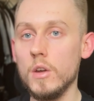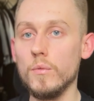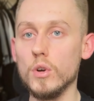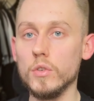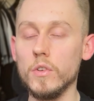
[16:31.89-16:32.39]

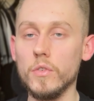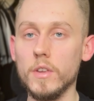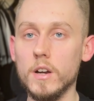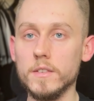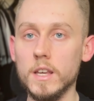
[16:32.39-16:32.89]
versus
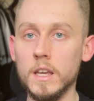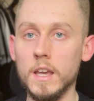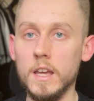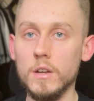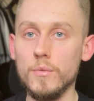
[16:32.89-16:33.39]
starting
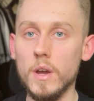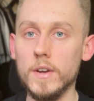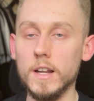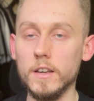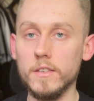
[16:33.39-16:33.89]
in a
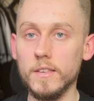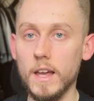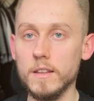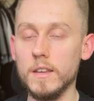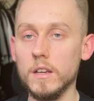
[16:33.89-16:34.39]
very like
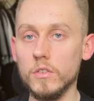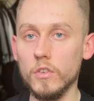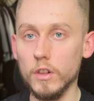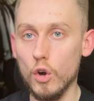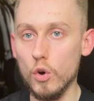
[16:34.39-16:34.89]
static,
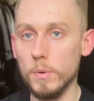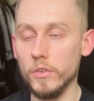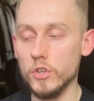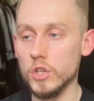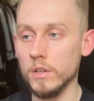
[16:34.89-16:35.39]
slow
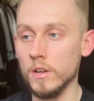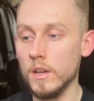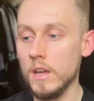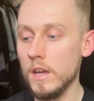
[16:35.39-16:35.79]
position.